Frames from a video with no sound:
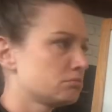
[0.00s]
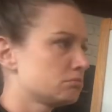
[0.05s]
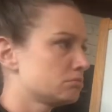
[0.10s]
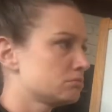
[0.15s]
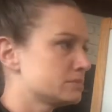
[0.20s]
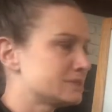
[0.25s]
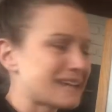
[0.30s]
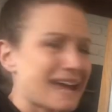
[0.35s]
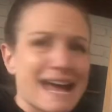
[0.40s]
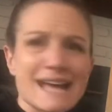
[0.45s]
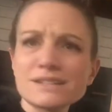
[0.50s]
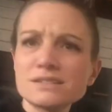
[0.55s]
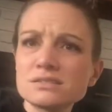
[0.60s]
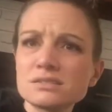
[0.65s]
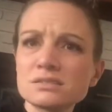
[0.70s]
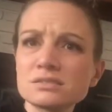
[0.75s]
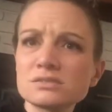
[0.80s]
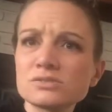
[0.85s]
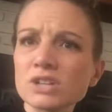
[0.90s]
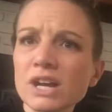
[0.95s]

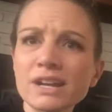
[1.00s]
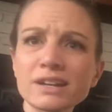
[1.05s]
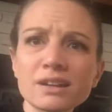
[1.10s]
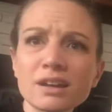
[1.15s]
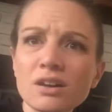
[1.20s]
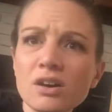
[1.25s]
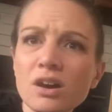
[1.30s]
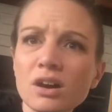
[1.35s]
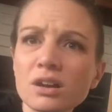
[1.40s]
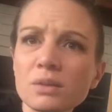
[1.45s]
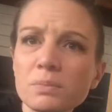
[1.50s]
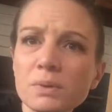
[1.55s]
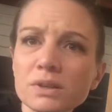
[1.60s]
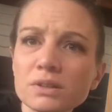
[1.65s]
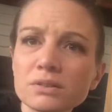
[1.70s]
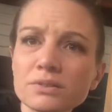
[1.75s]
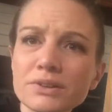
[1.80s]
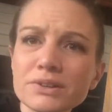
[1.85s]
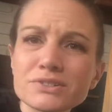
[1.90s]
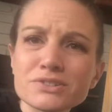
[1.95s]
Dad's trying to get caught up on
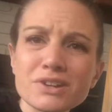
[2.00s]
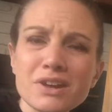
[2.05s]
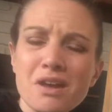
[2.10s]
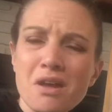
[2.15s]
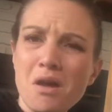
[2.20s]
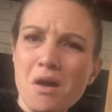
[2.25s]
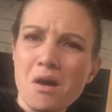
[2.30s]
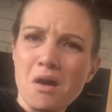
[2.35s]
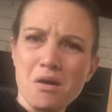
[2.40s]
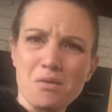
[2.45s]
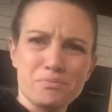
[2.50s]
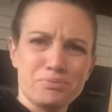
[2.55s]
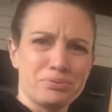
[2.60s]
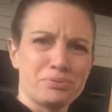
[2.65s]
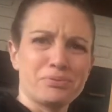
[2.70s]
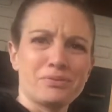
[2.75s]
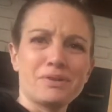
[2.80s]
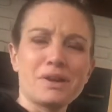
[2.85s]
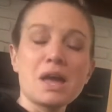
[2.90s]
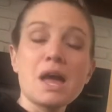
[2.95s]
their laundry.
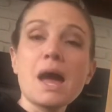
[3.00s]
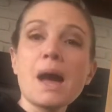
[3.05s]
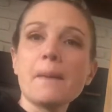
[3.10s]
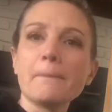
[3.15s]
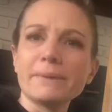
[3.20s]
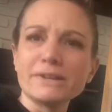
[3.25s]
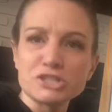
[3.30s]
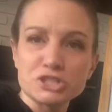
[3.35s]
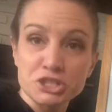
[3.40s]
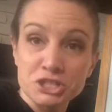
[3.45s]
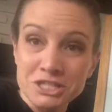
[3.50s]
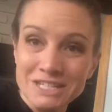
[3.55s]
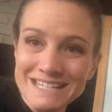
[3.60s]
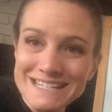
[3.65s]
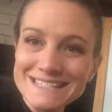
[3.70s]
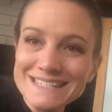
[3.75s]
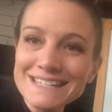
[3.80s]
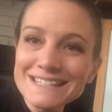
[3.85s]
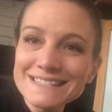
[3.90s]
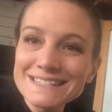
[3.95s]
But
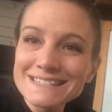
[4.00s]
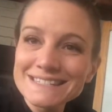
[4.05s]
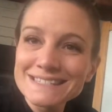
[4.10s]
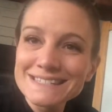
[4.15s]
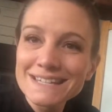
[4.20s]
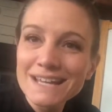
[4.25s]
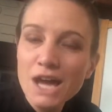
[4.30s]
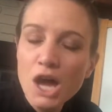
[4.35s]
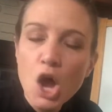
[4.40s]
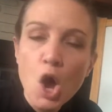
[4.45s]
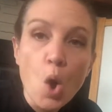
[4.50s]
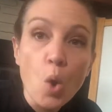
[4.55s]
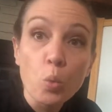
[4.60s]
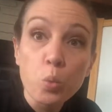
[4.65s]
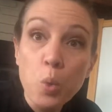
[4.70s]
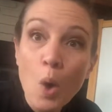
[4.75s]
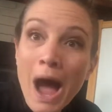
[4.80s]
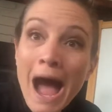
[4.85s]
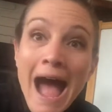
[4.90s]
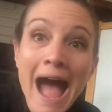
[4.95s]
Cheez-Its?
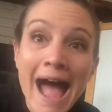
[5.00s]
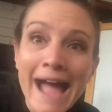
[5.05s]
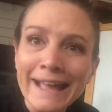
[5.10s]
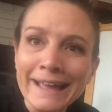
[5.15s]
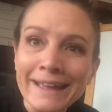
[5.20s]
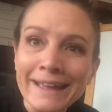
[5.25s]
Why?